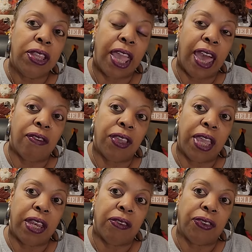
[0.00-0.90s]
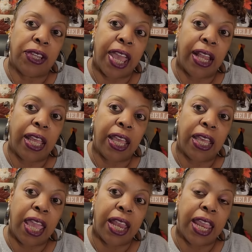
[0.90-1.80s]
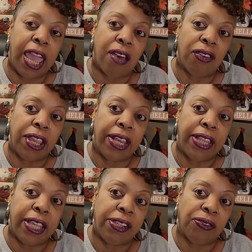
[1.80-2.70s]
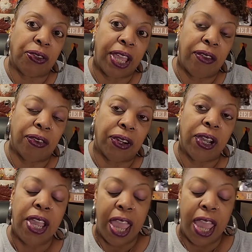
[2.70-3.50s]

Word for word: They have it in a vanilla and they have it in this flavor.